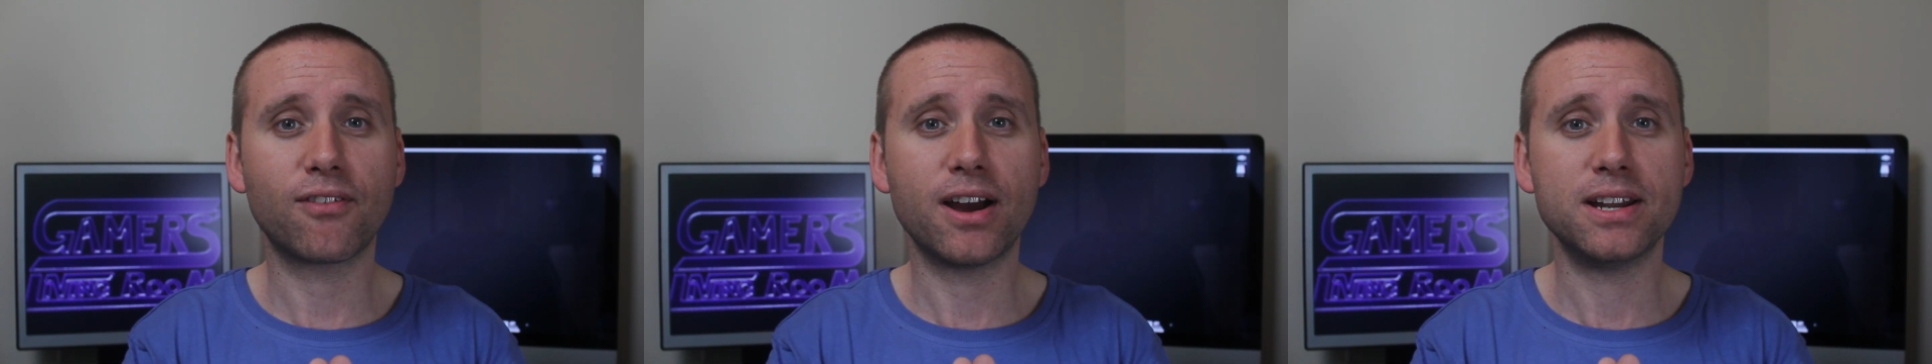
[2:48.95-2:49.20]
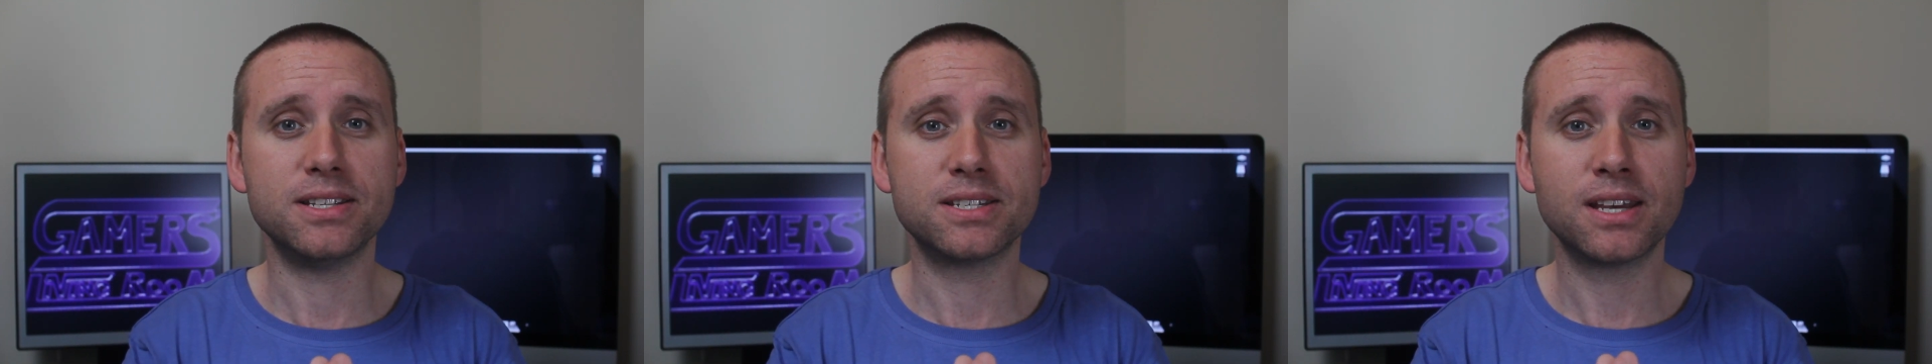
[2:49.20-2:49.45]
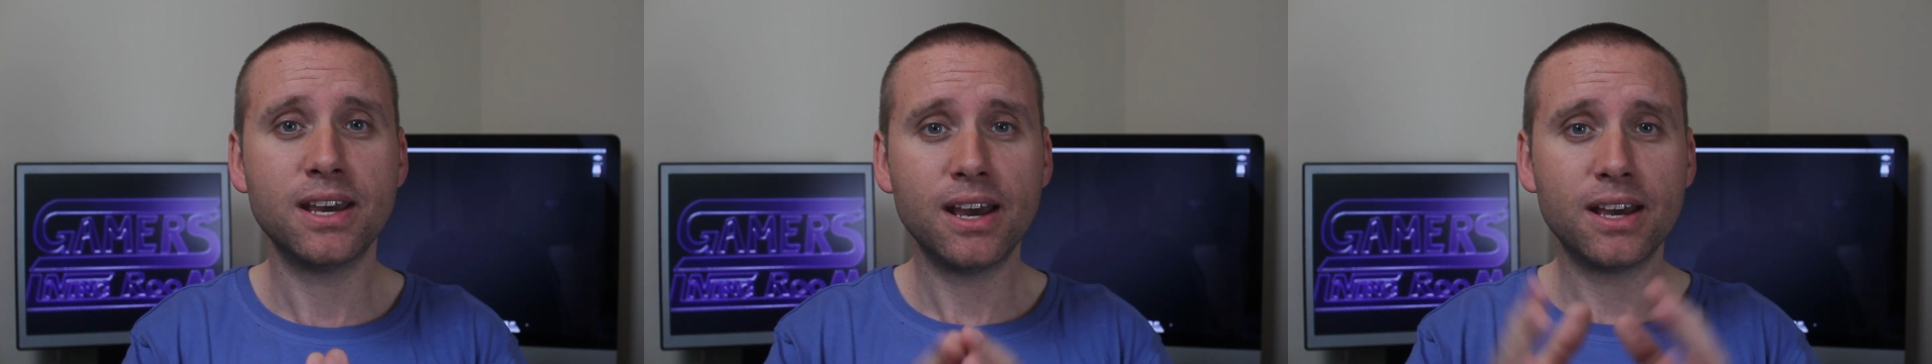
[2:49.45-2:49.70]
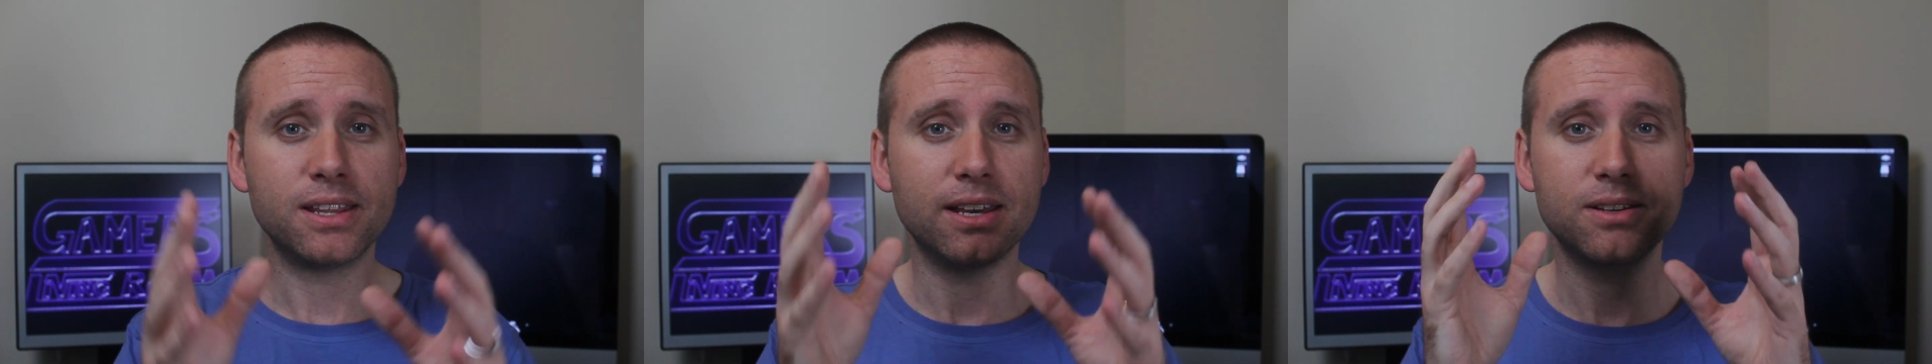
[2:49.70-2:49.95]
friends.
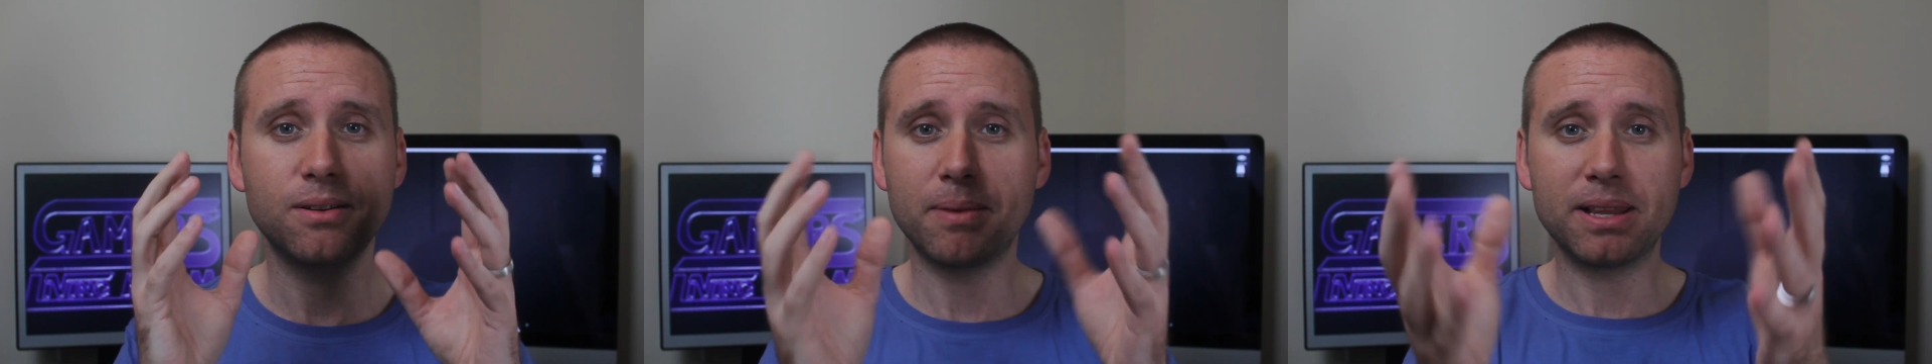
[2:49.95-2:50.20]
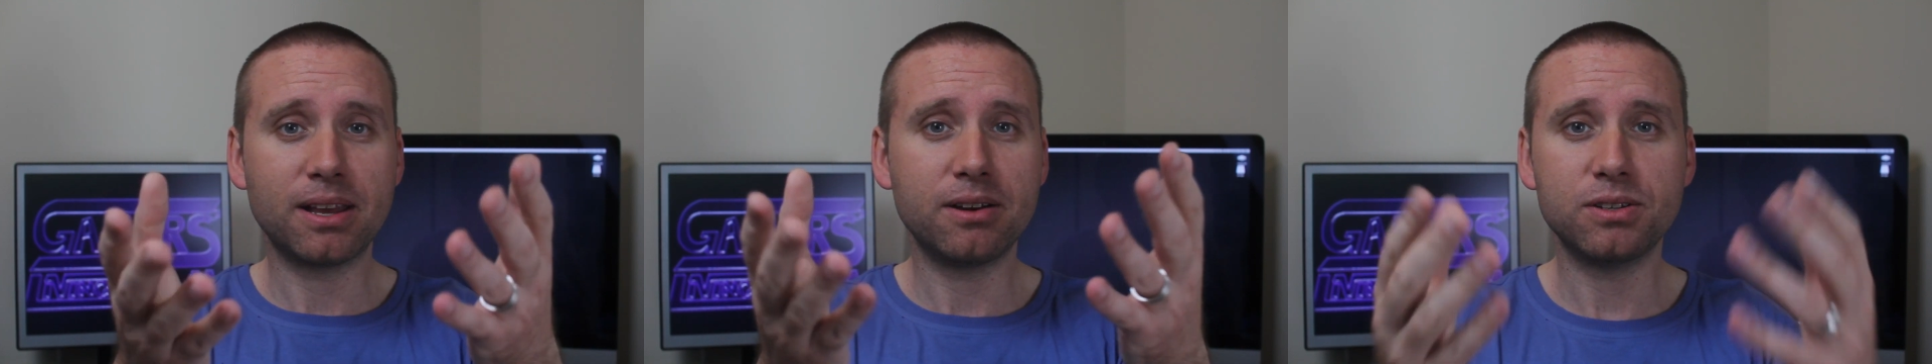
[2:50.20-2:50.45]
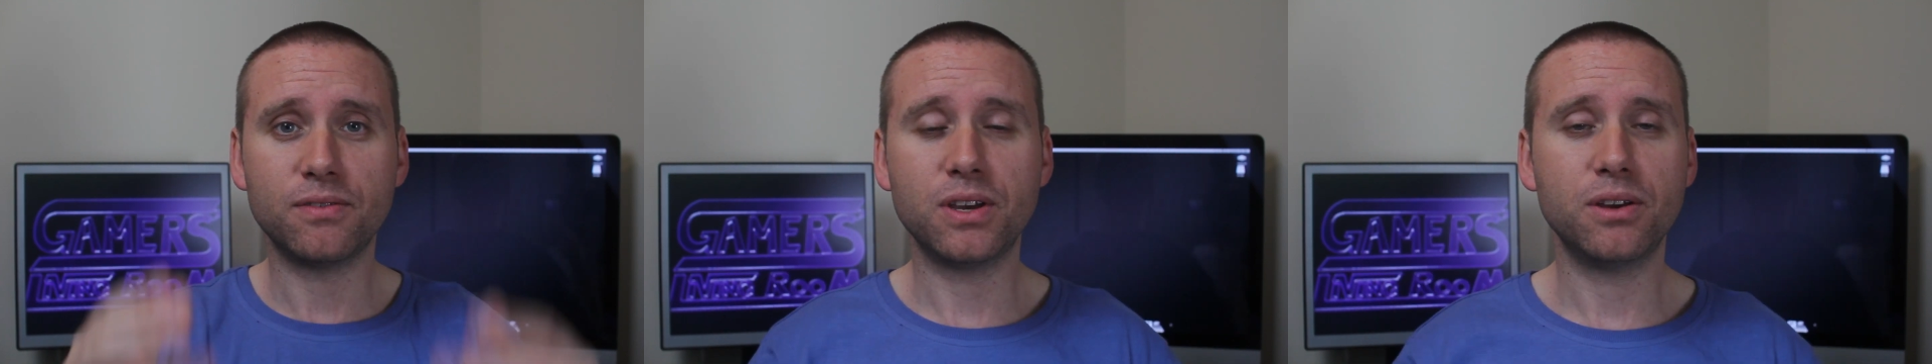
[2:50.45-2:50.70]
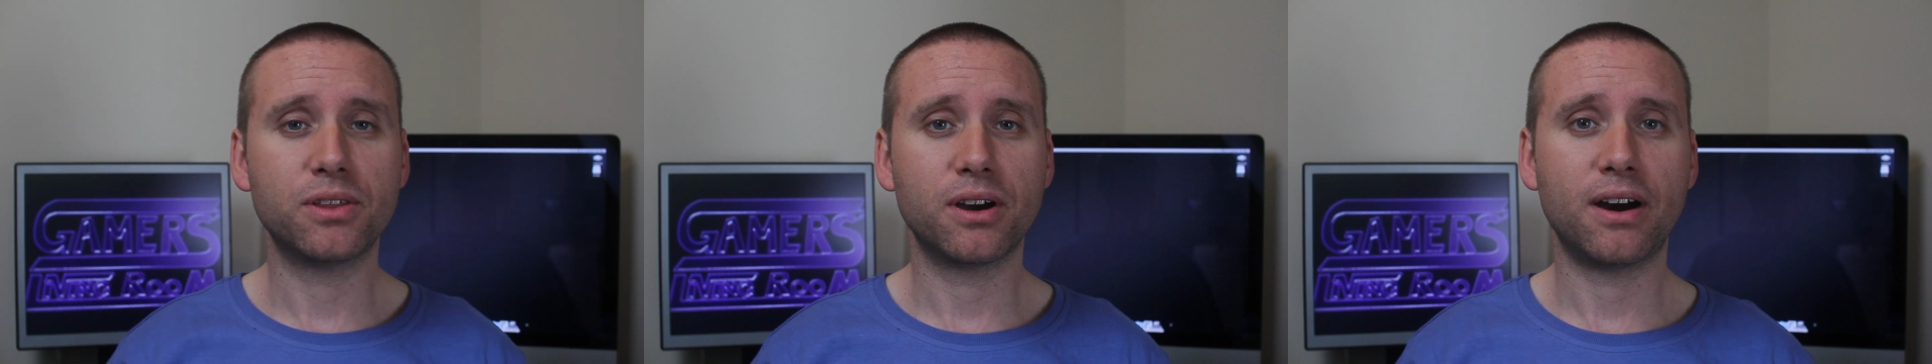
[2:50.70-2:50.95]
Those of
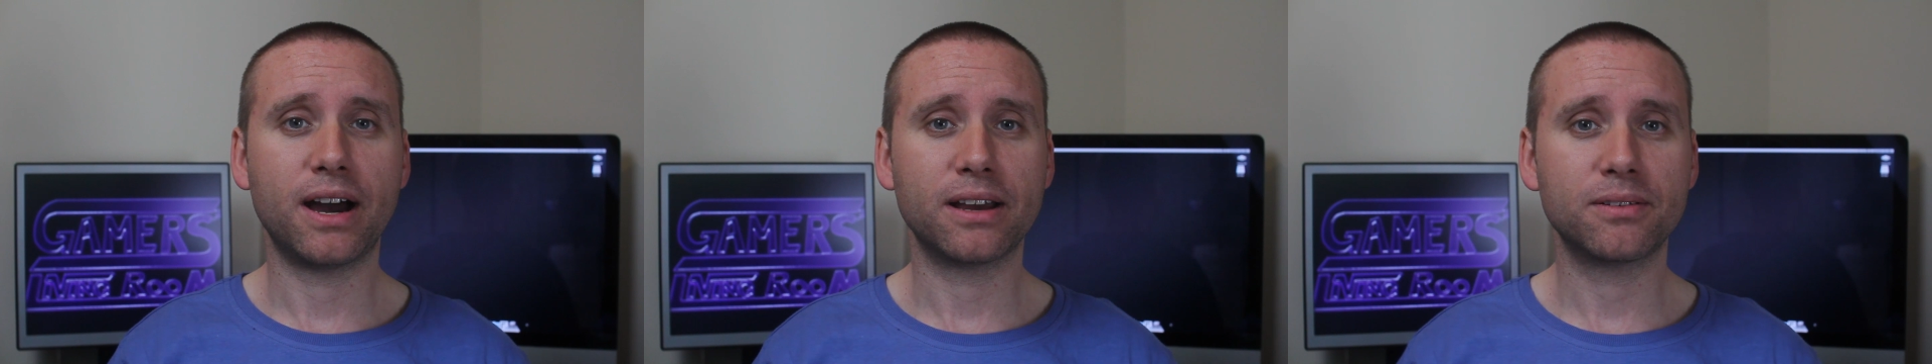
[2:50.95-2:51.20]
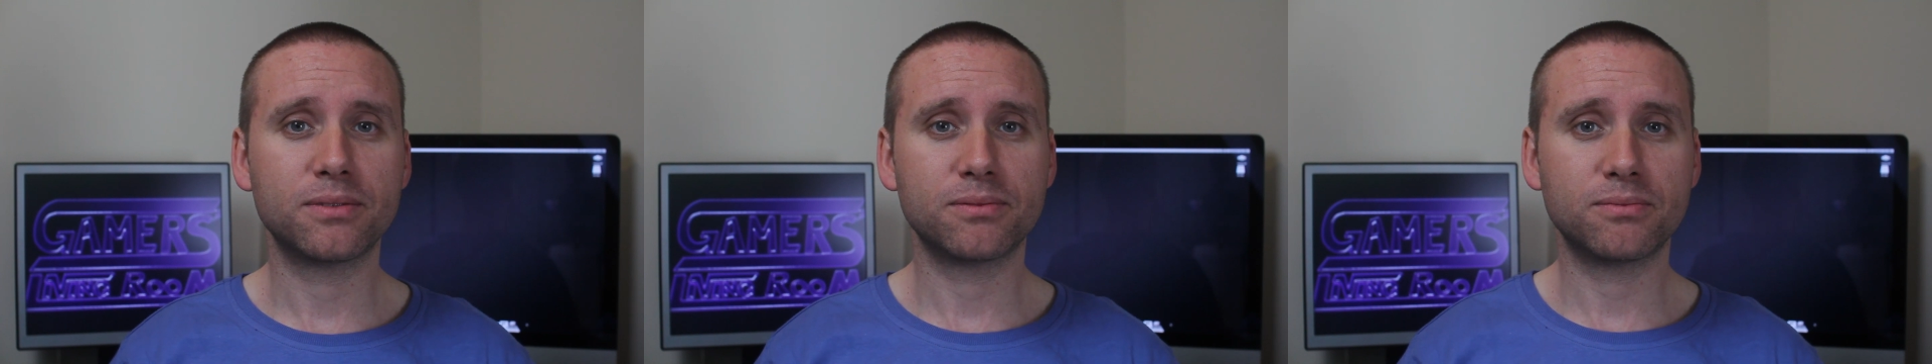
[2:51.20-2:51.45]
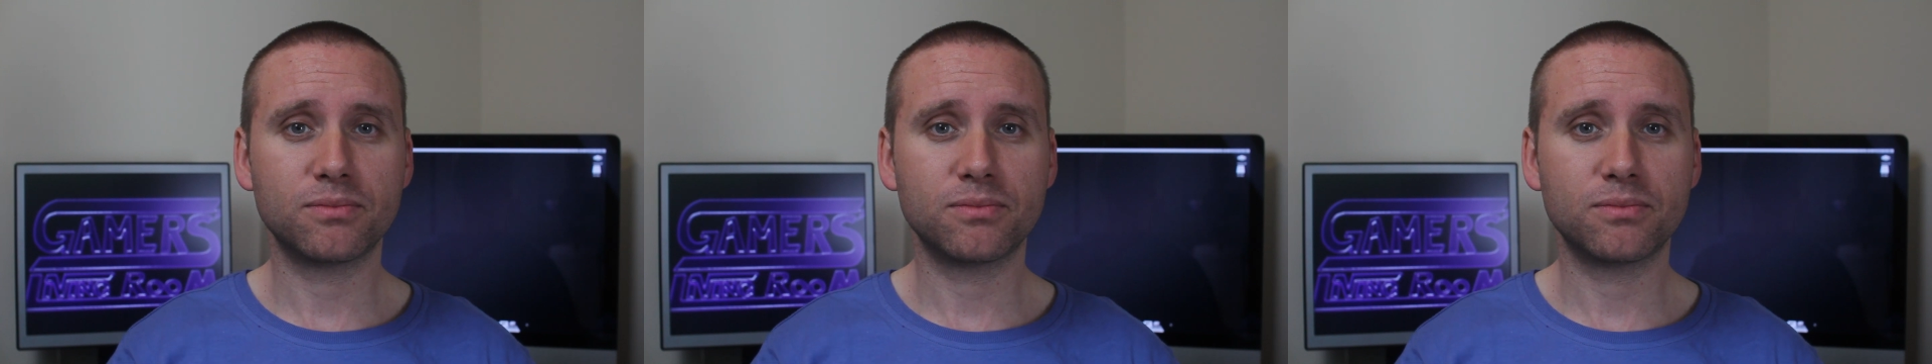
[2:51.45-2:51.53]
you that I